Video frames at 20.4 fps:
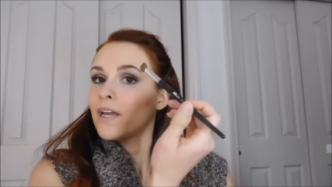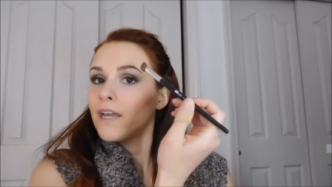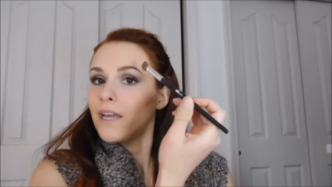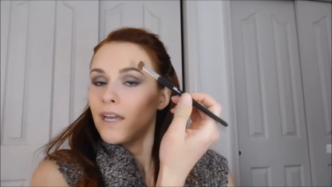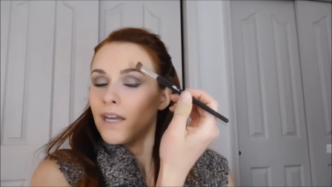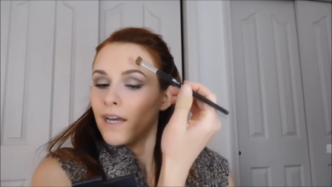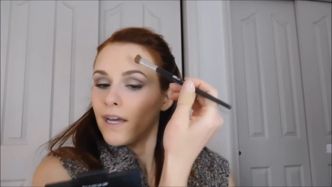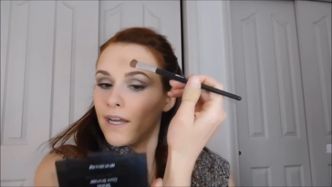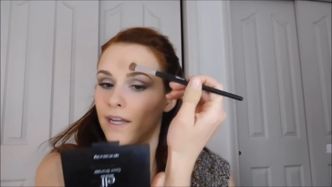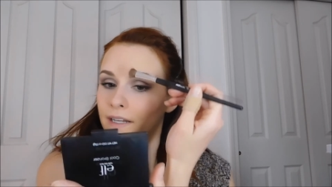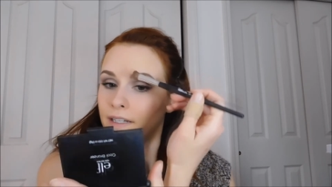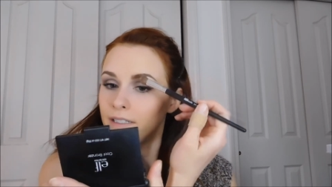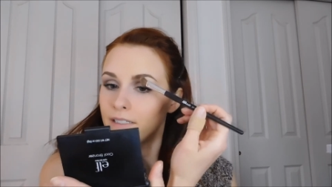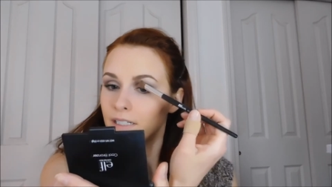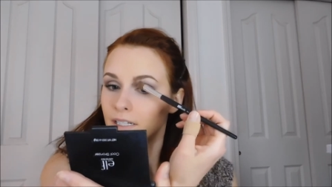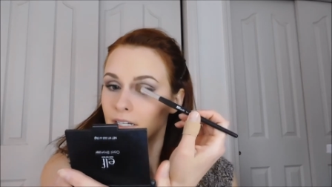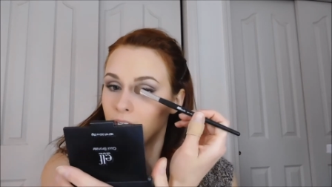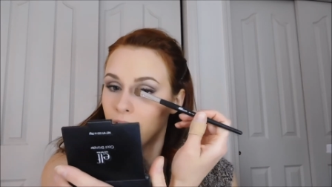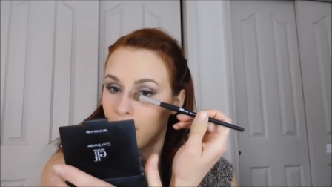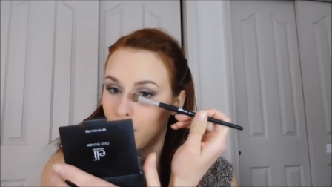
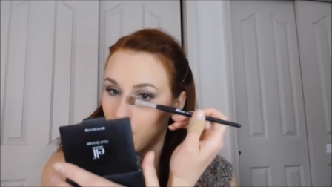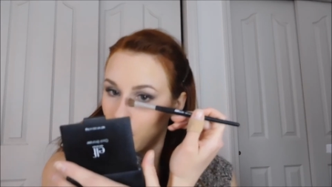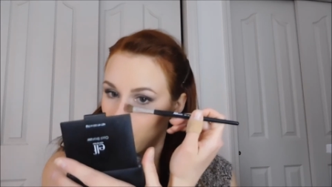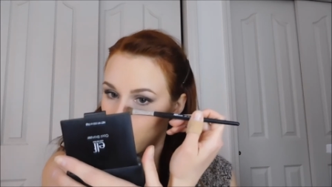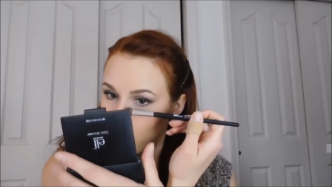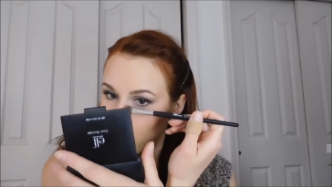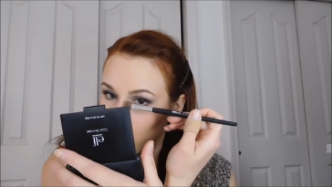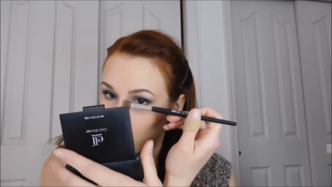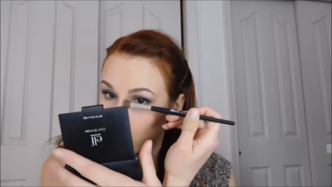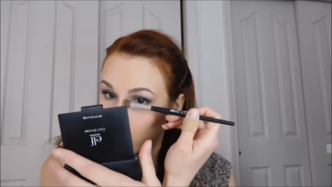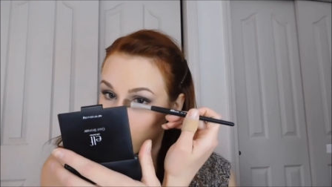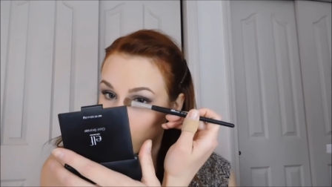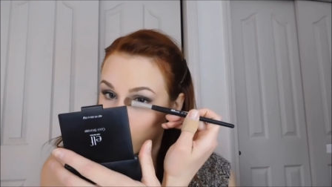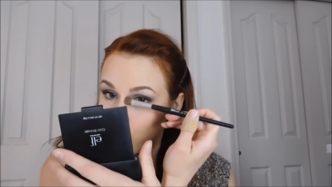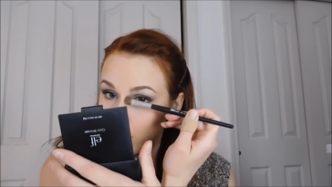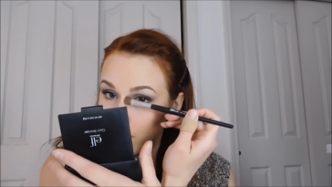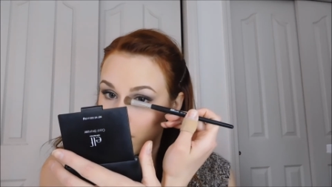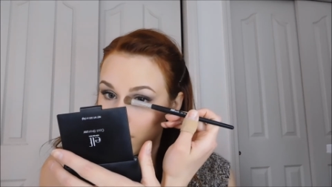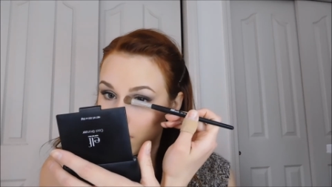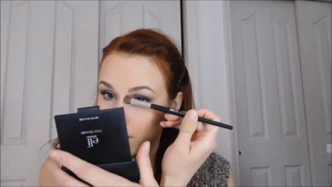And
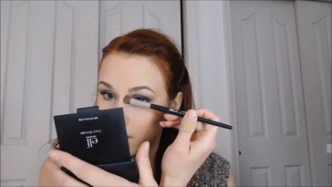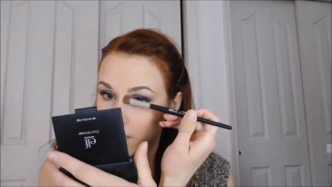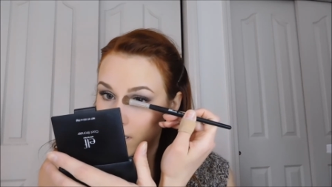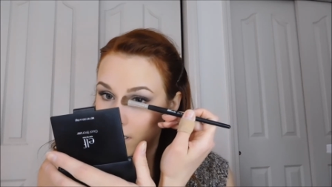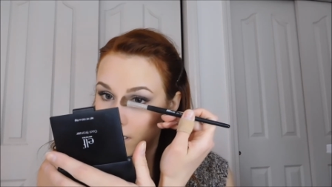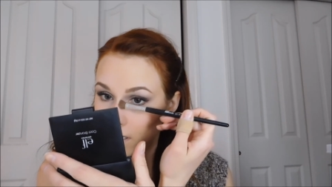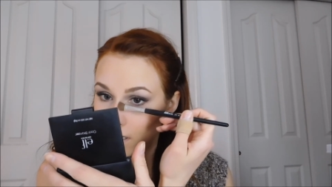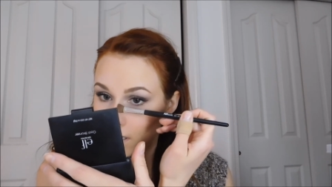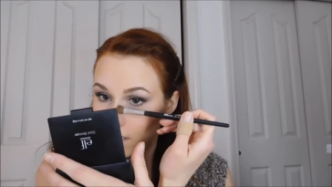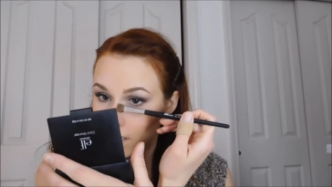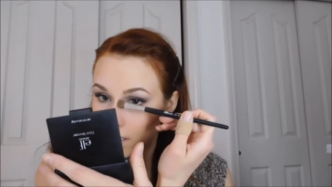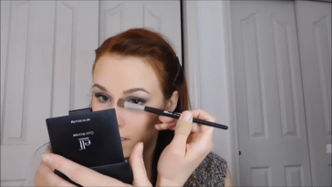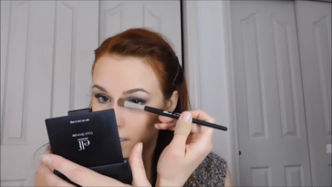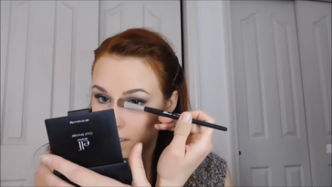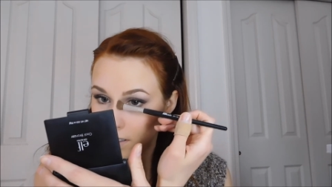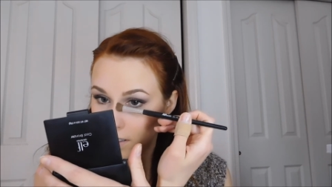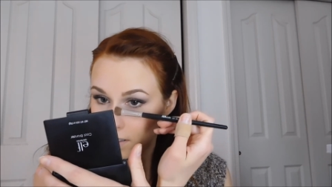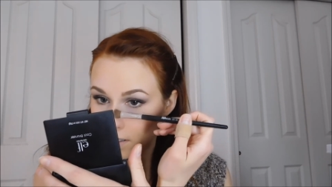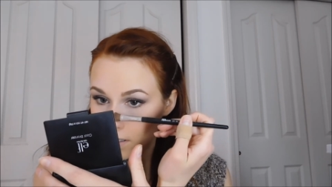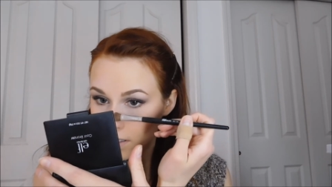we
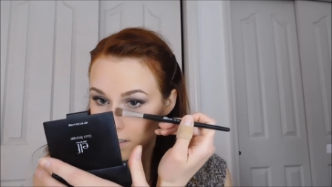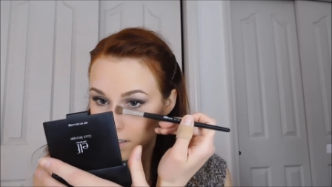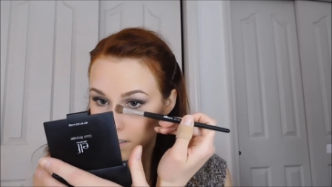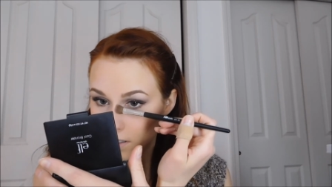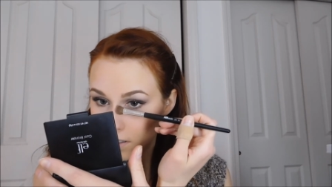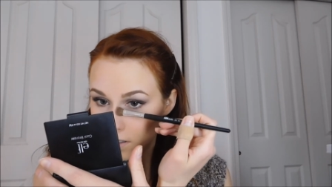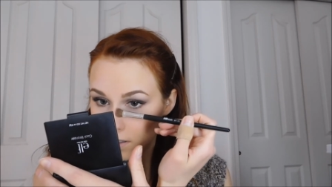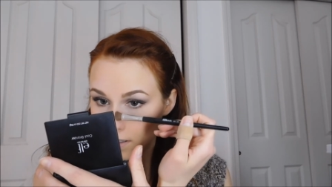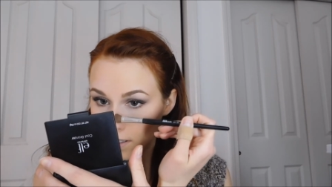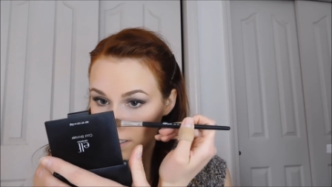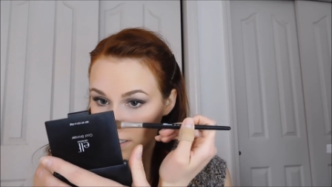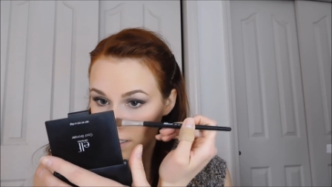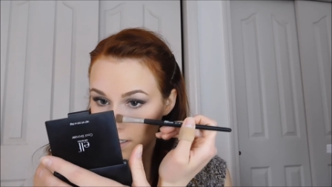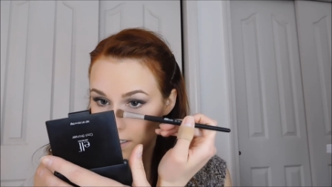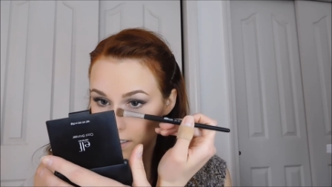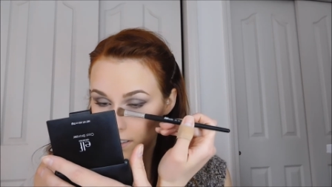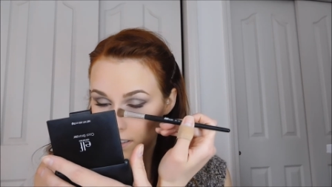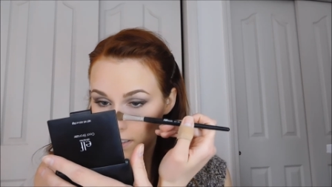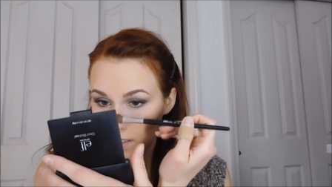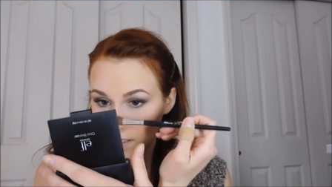started
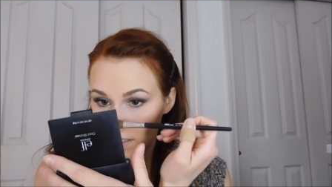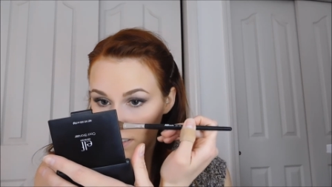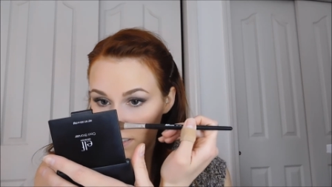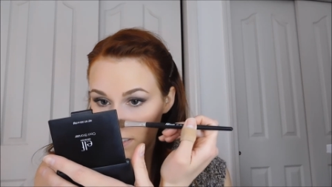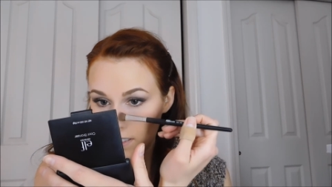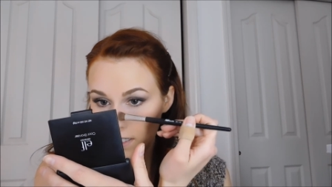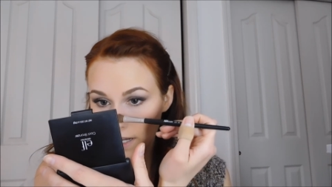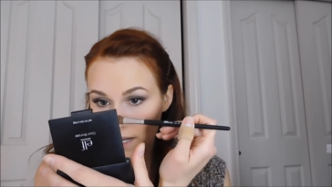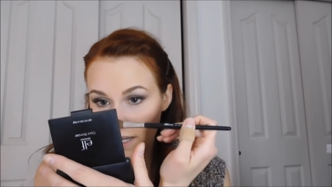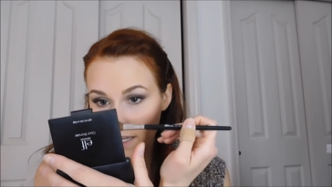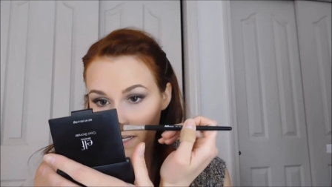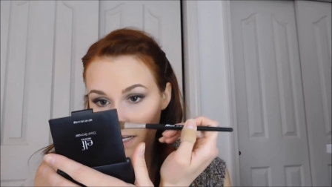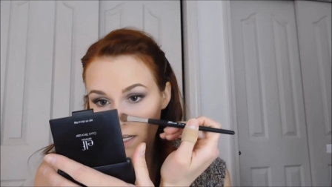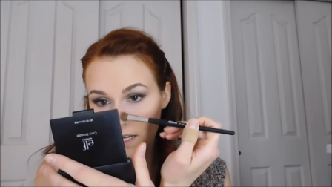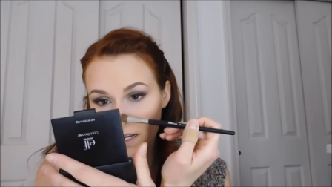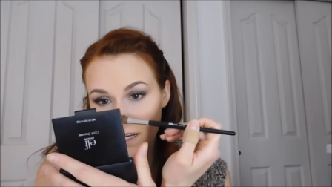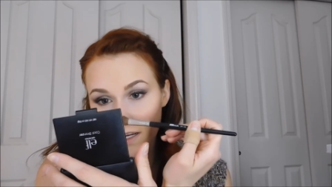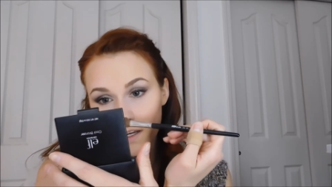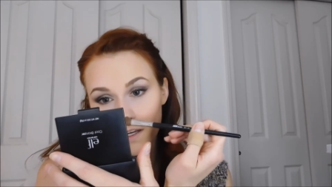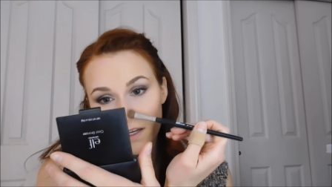
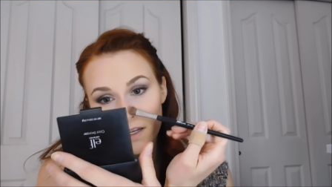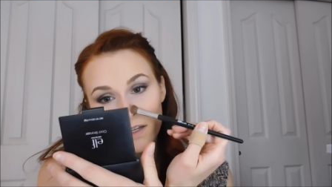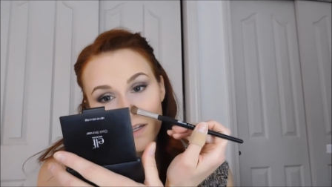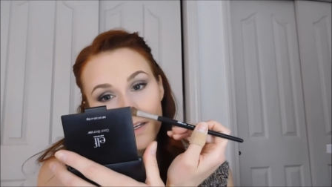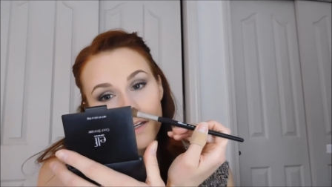dating